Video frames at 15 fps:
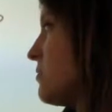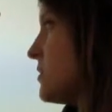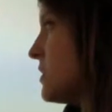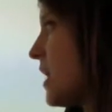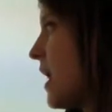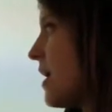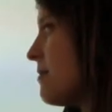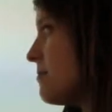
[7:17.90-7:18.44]
what's
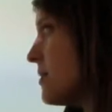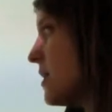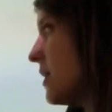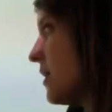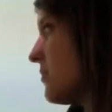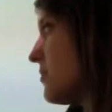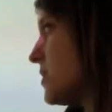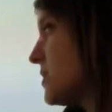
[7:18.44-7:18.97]

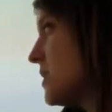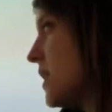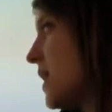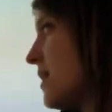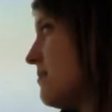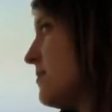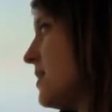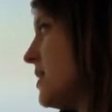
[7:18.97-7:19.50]
happening every
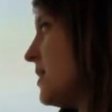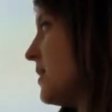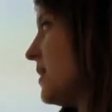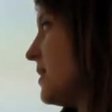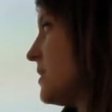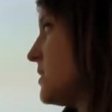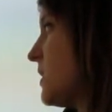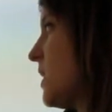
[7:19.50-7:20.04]
time
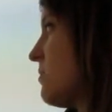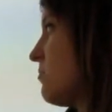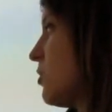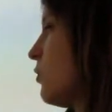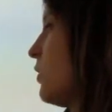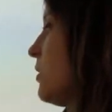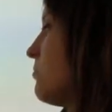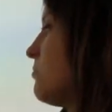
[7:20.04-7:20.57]
is that I'm
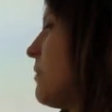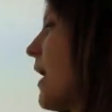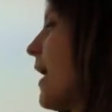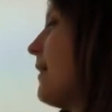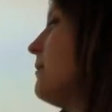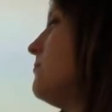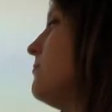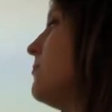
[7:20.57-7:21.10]
going
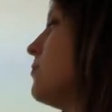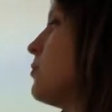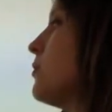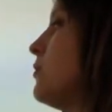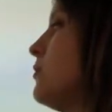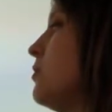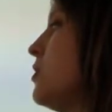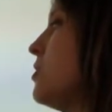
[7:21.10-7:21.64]
back and
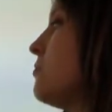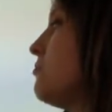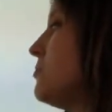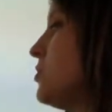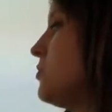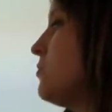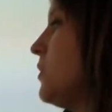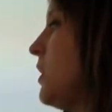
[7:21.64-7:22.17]
forth
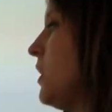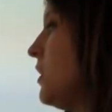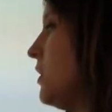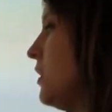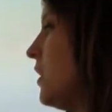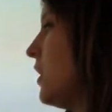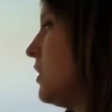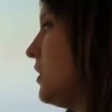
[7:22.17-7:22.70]
between
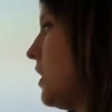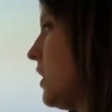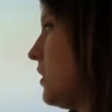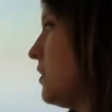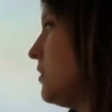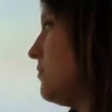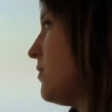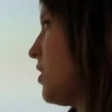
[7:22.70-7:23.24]
a negative